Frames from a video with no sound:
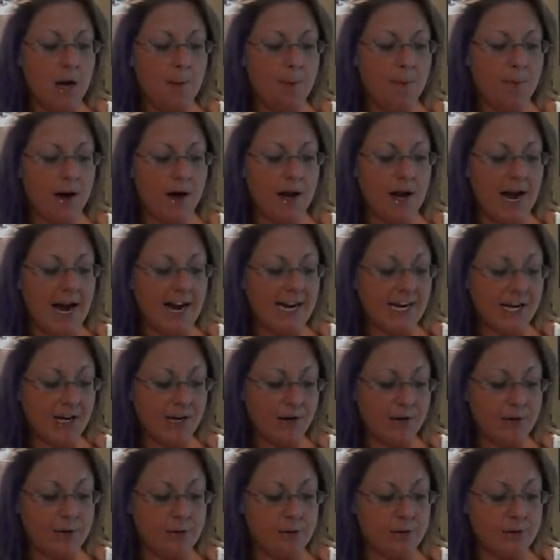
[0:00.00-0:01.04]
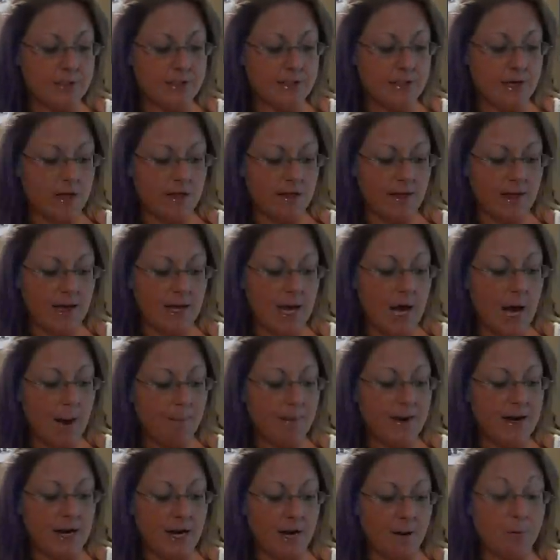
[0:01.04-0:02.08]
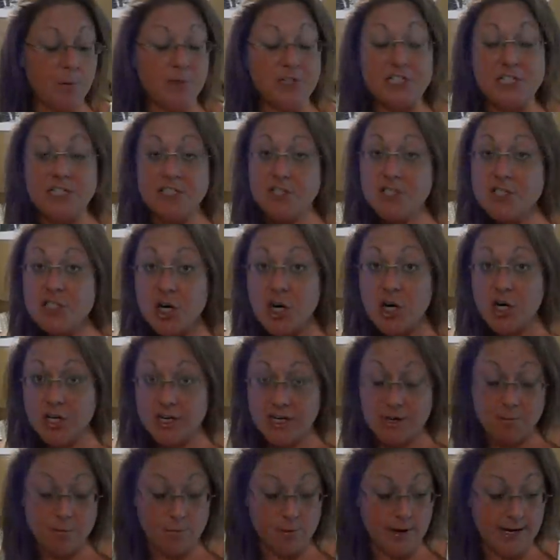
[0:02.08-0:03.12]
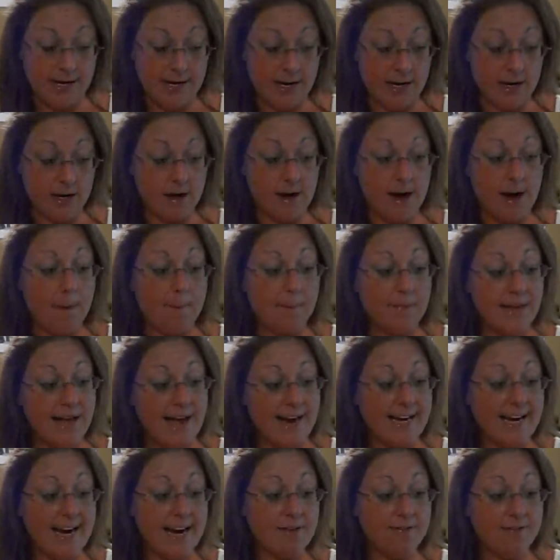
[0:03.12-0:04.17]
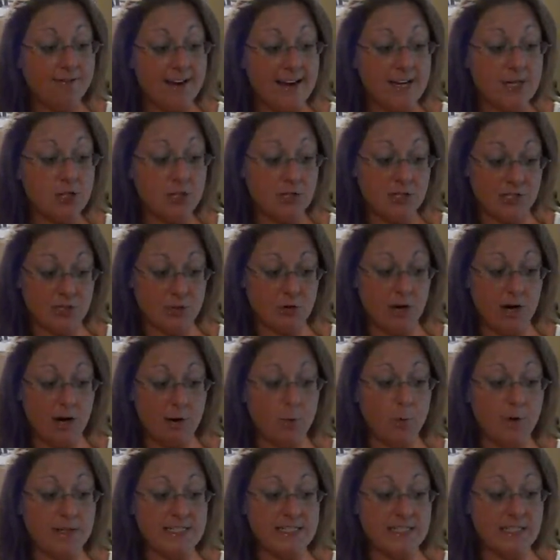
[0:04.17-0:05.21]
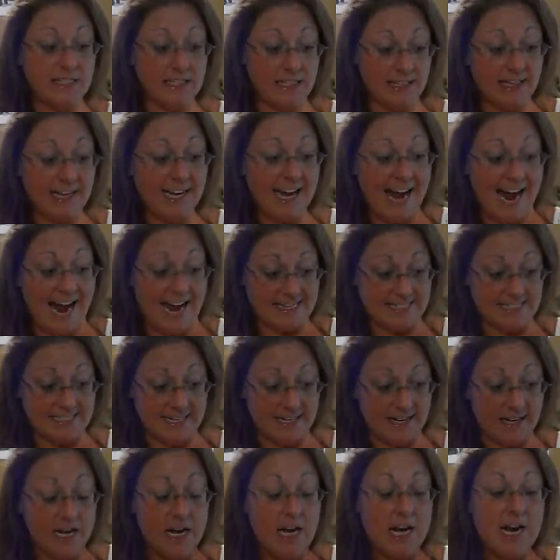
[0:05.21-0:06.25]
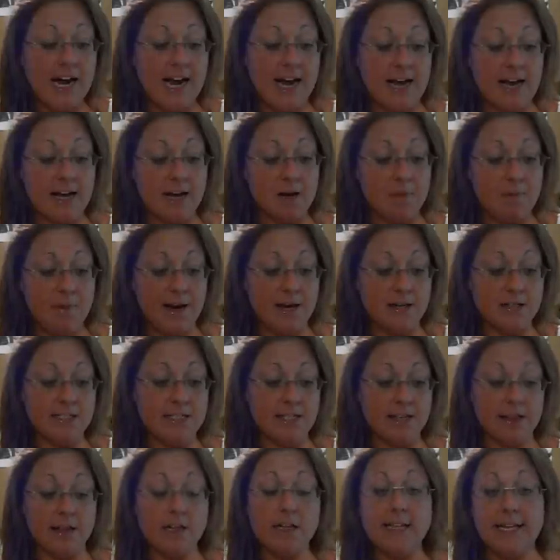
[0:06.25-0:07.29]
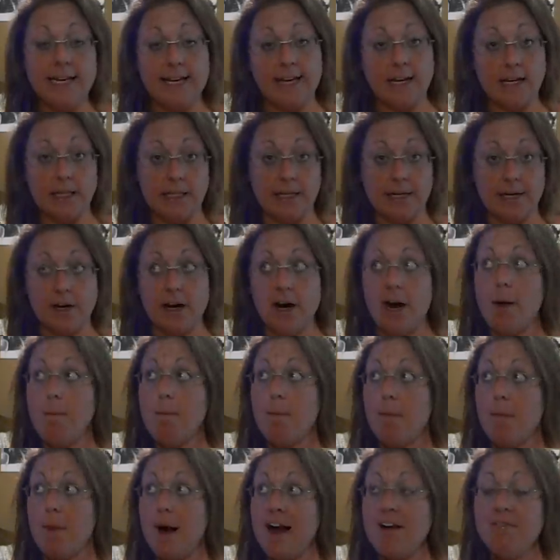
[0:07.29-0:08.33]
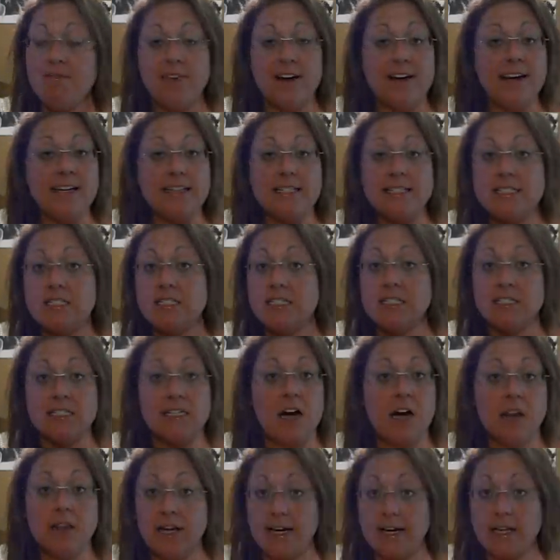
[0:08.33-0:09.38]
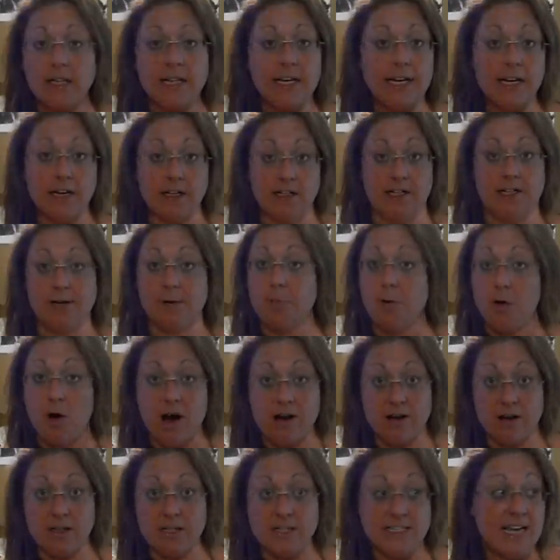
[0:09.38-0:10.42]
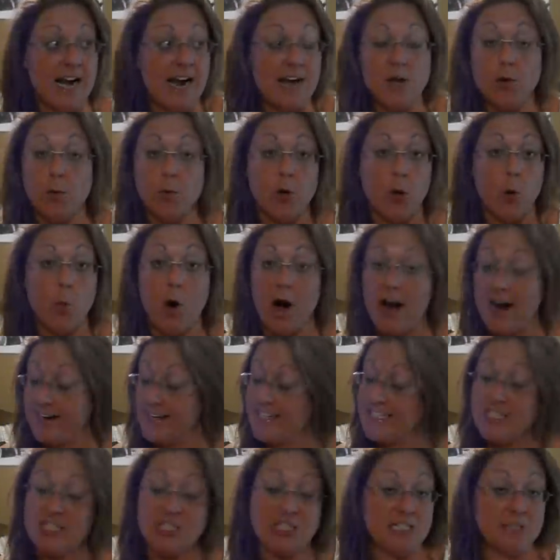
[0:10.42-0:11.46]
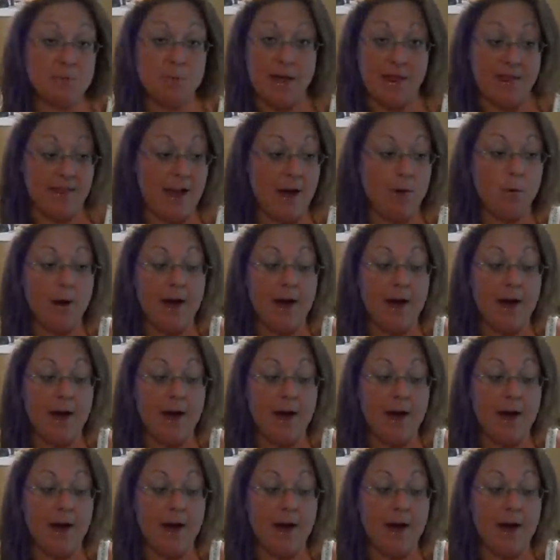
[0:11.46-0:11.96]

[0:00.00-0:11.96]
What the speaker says: But I use the Up and Up, which is the Target brand, Blackhead facial scrub with salicylic acid, and it compares to the Clean and Clear. My face does not like Clean and Clear products. I don't know why. It's just been that